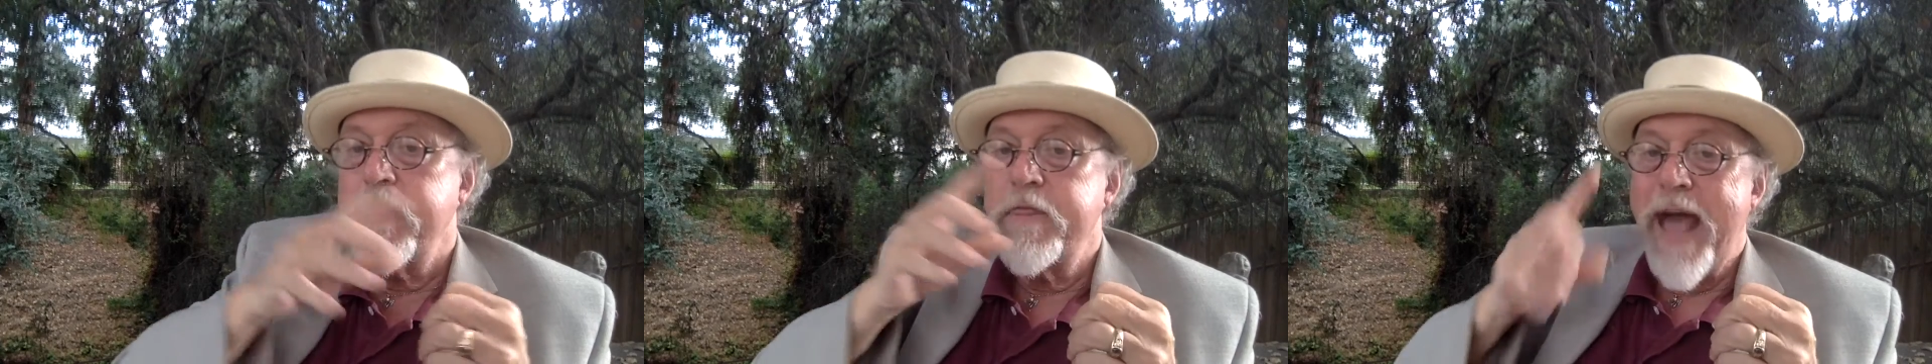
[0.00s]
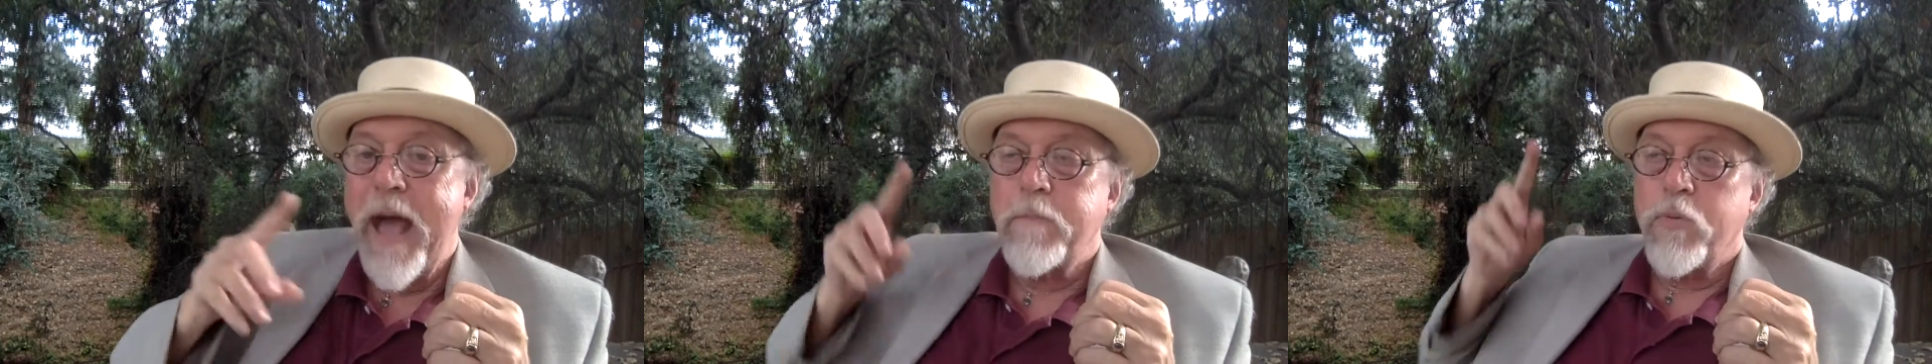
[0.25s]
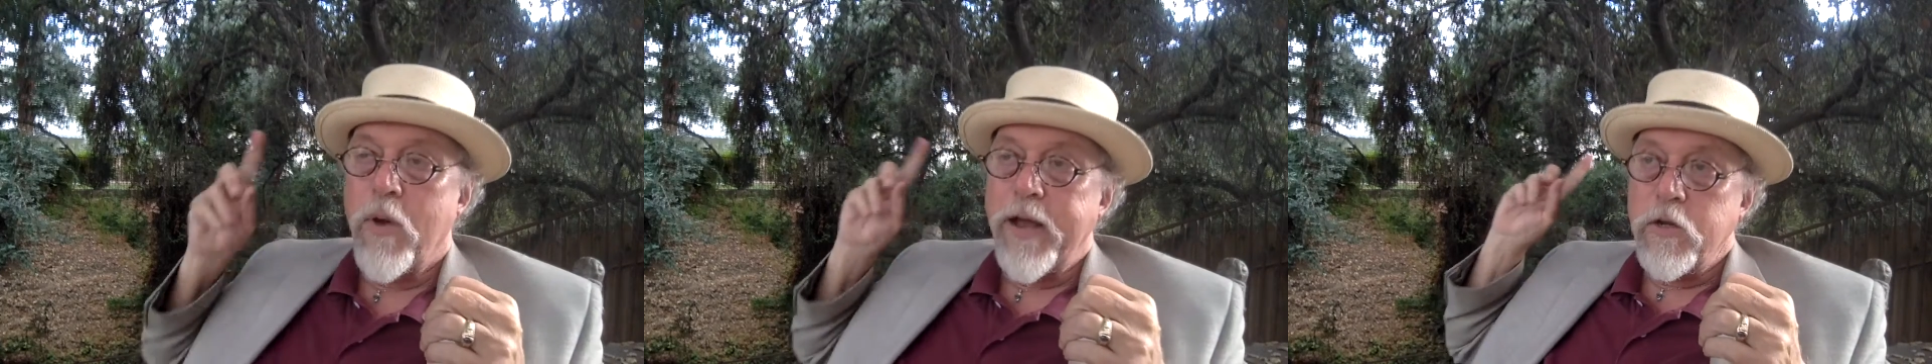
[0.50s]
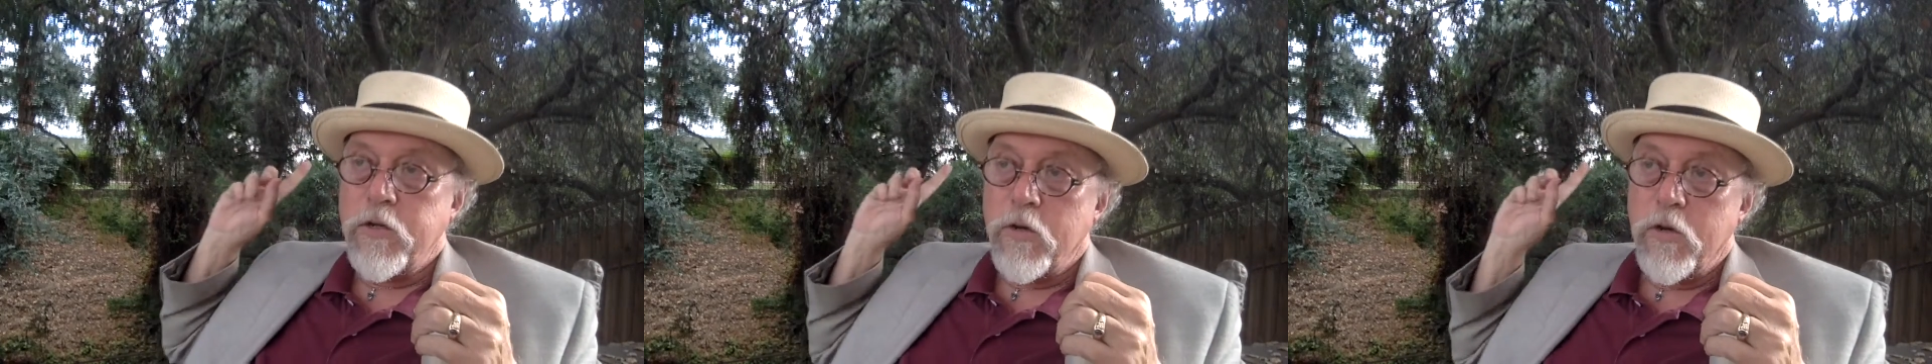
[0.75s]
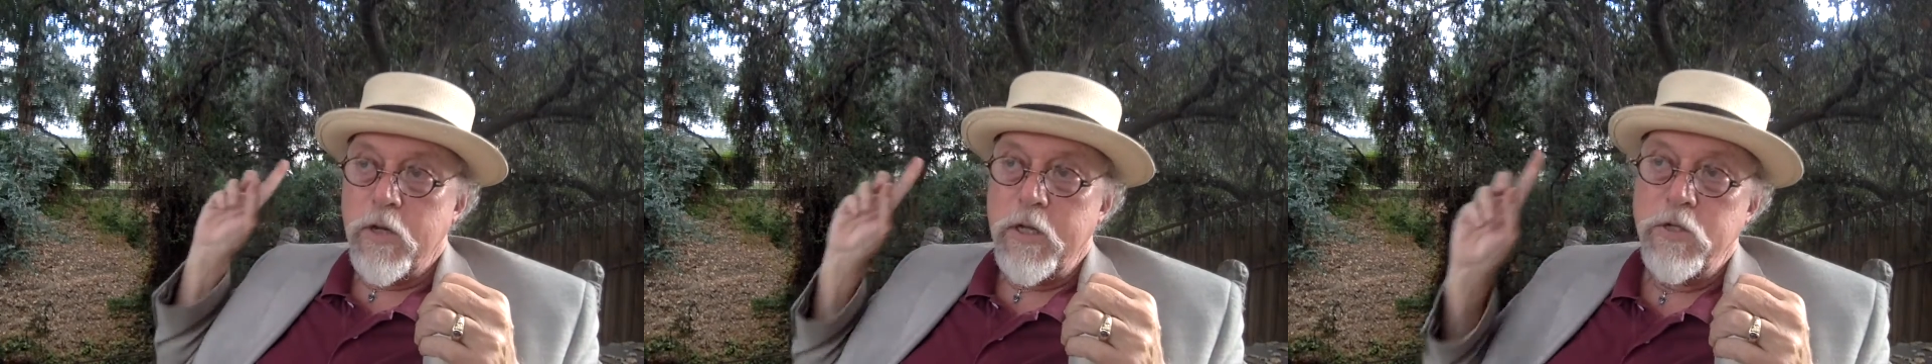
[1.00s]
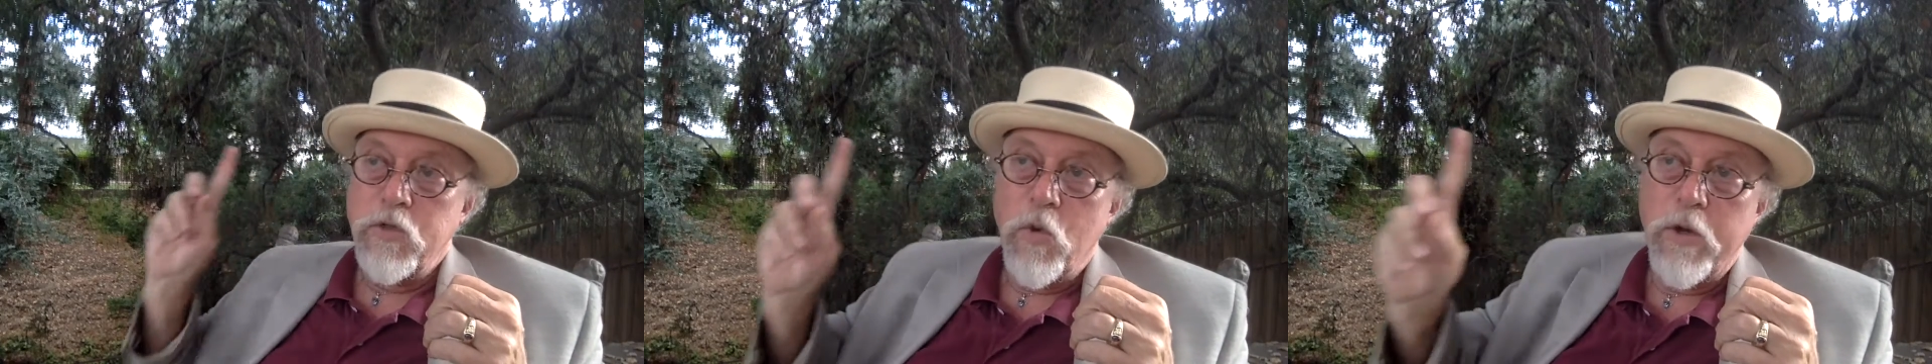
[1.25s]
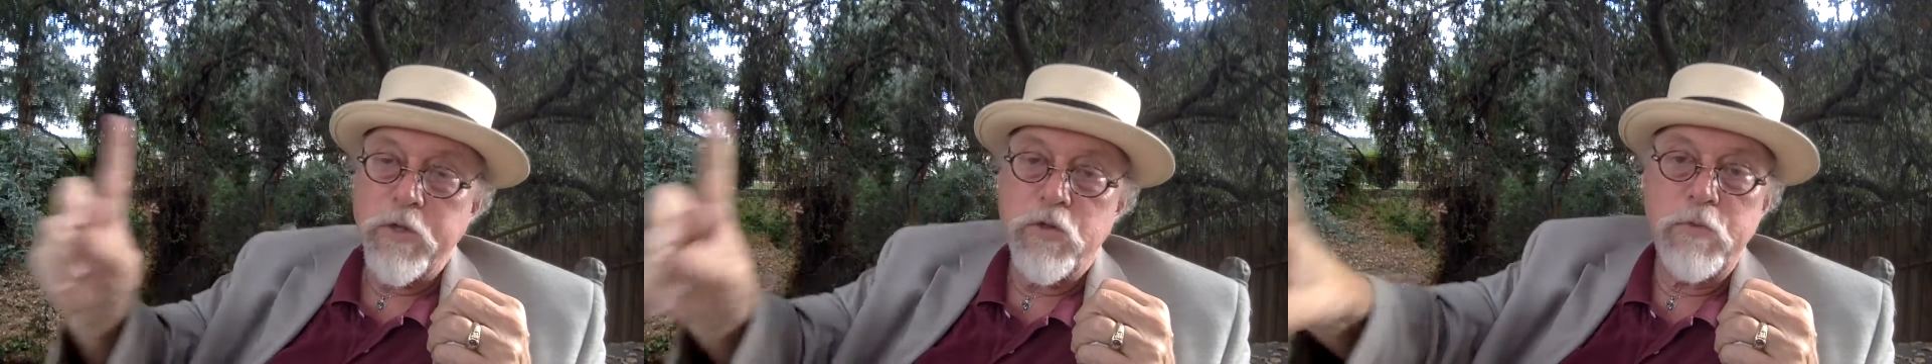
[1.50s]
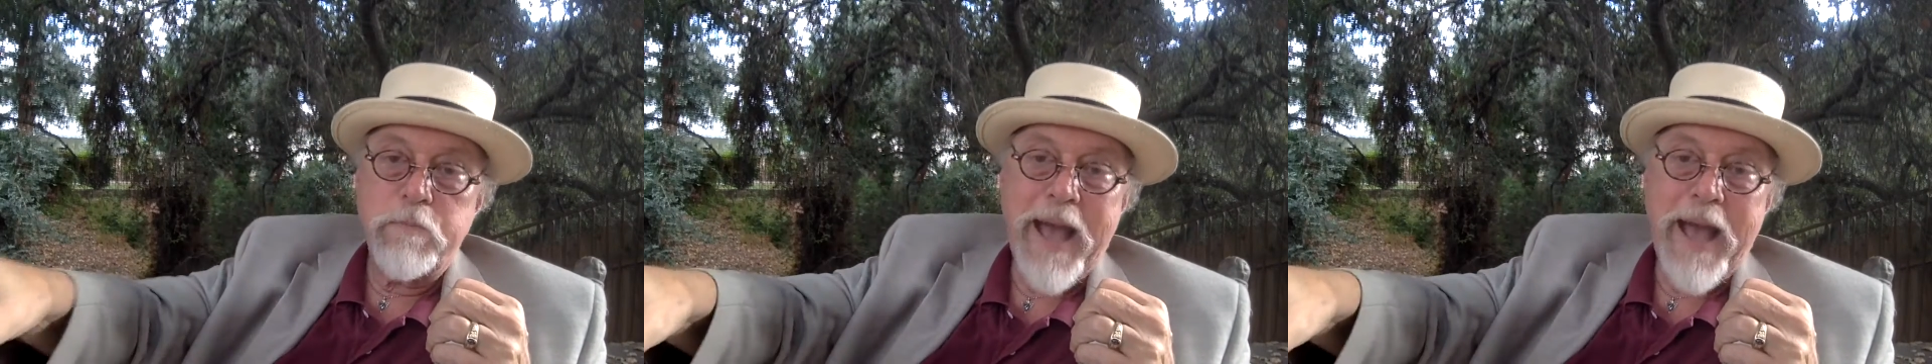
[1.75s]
that predator is going to